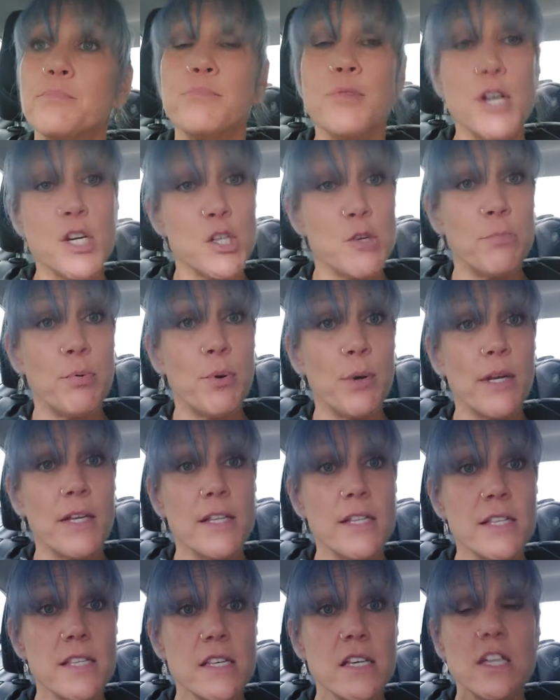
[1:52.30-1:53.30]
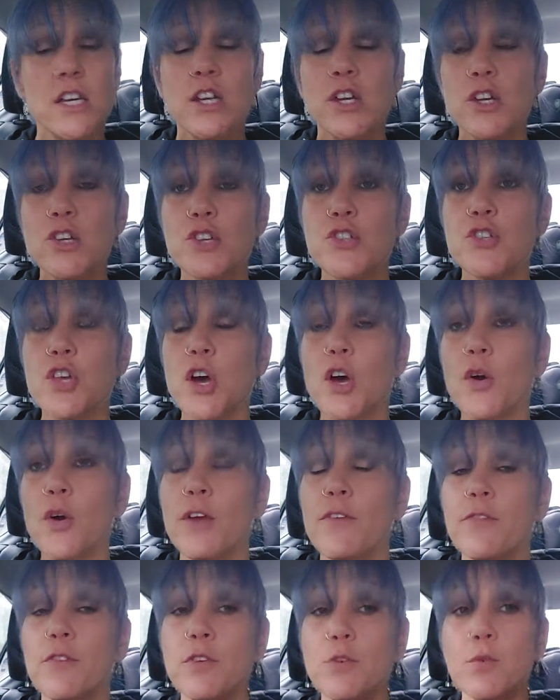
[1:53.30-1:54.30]
pressure points. So
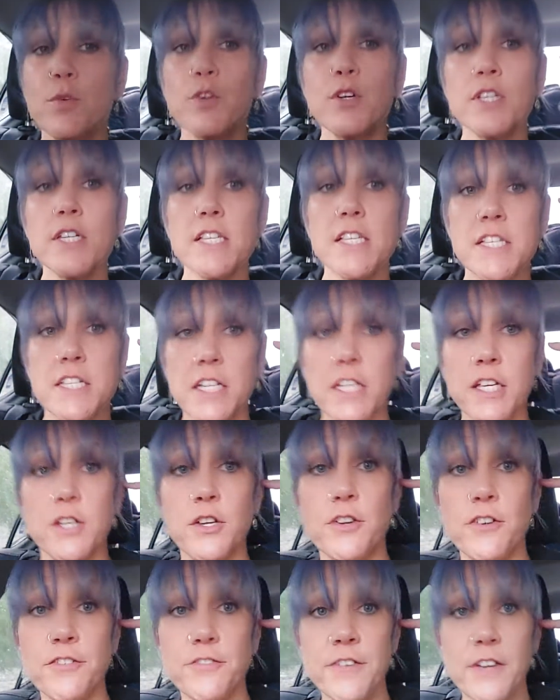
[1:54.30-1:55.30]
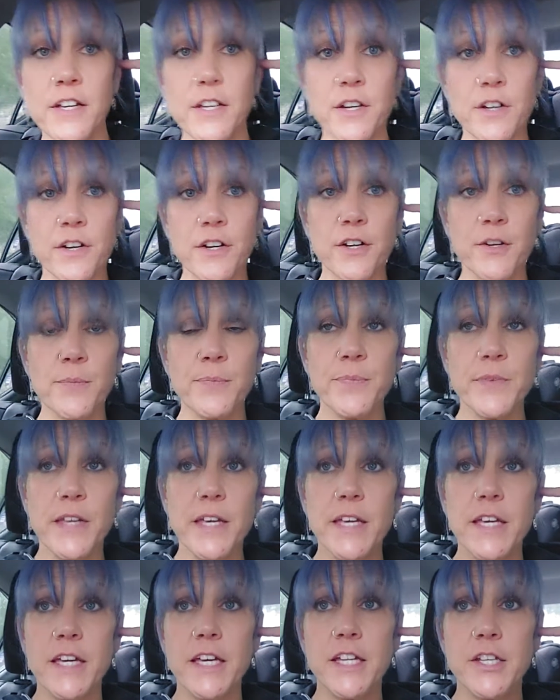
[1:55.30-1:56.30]
if you were to stick your finger
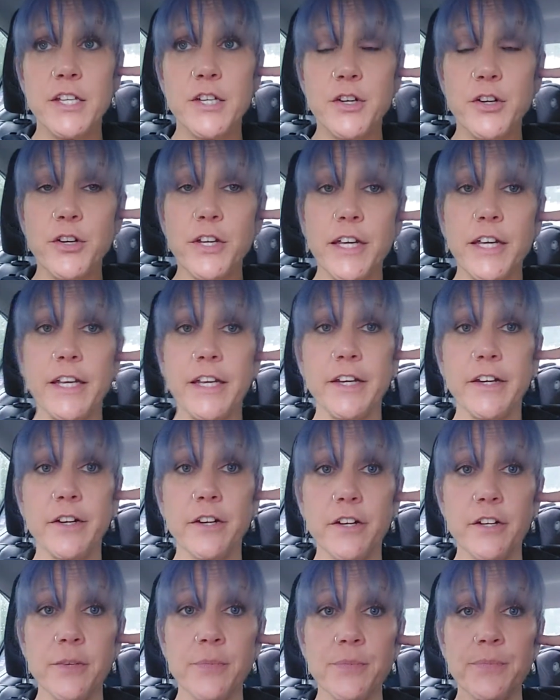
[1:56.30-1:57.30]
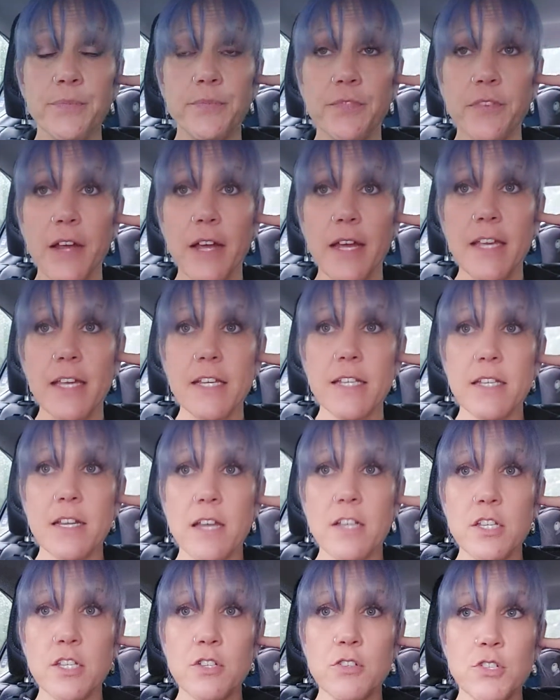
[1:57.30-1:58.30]
in your ear, right?
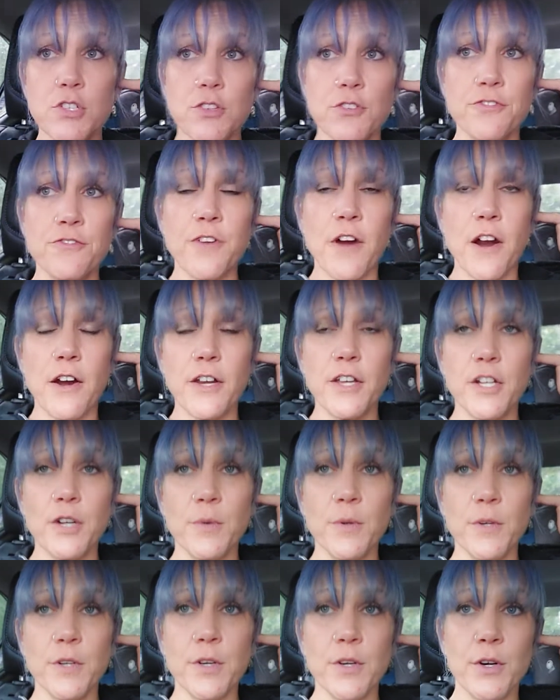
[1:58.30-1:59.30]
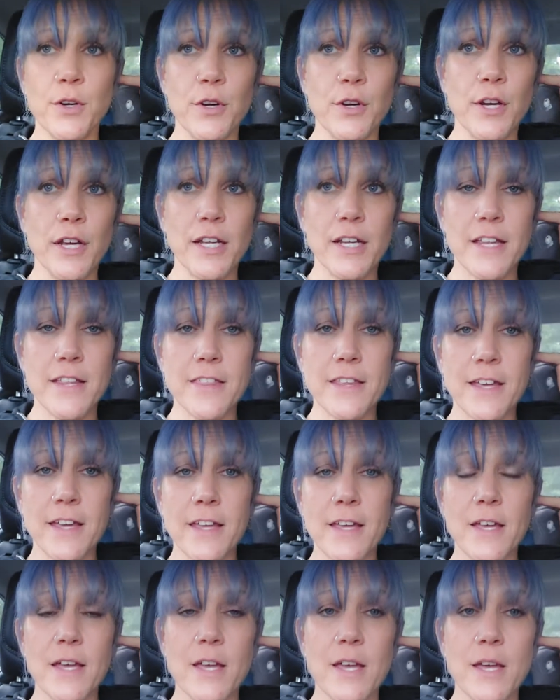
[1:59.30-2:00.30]
Not too far. You don't want to hurt
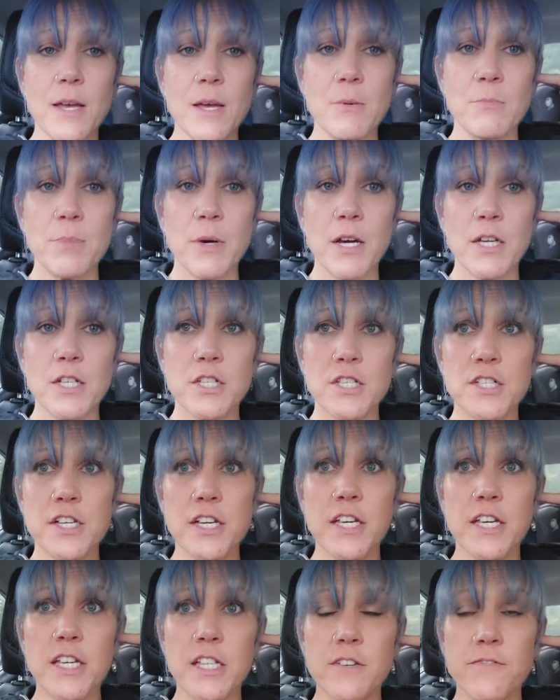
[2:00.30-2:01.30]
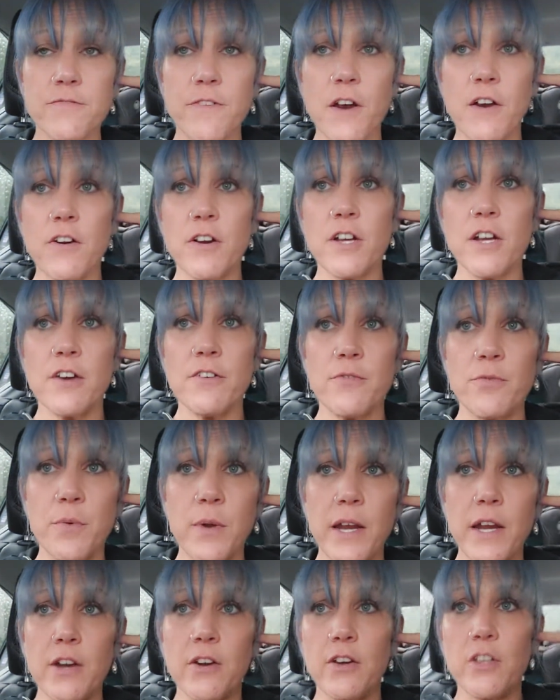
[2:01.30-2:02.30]
anything. But stick it far enough
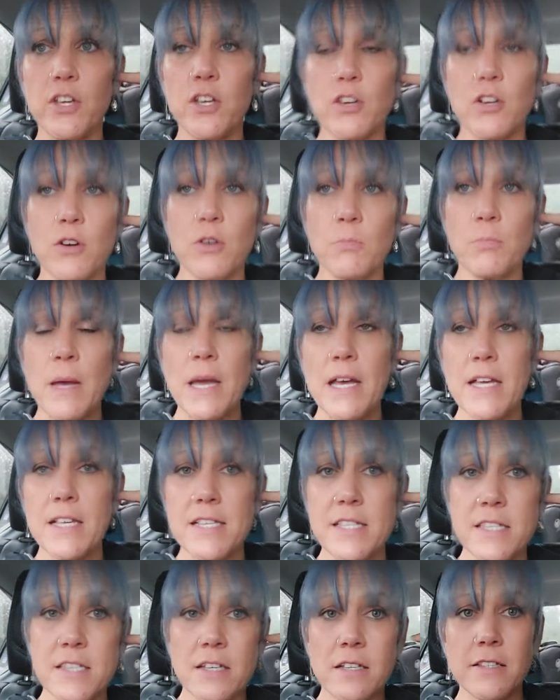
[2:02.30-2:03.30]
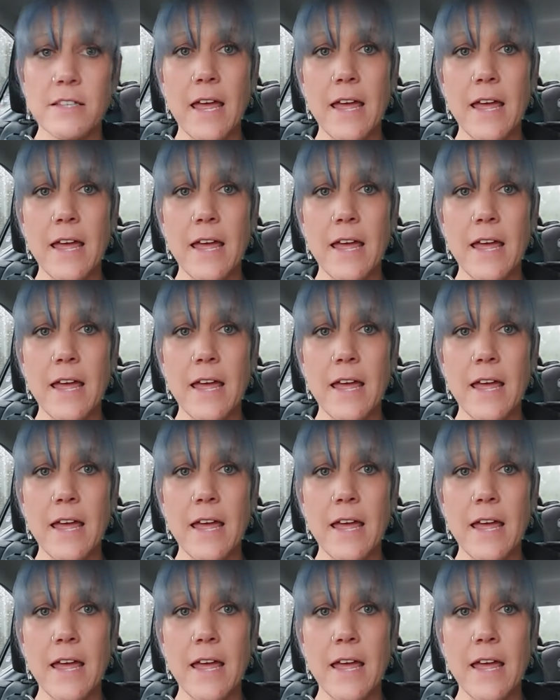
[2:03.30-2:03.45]
where you're past the